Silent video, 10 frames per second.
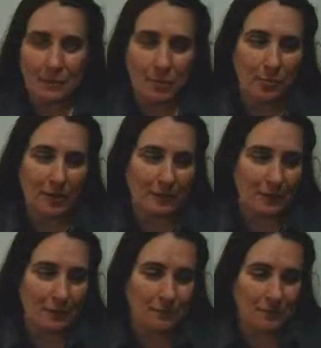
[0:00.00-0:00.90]
and put
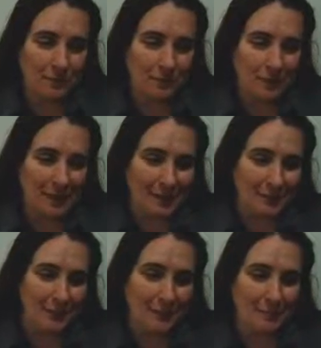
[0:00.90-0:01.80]
myself into
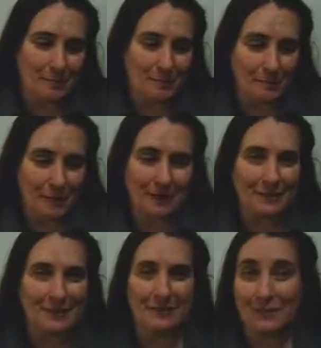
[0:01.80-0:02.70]
mainstream
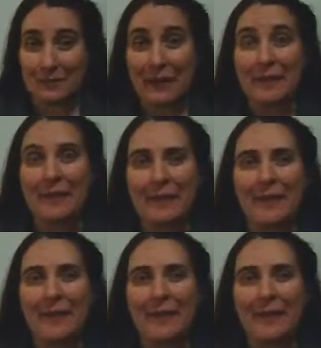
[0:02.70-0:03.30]
medicine's care.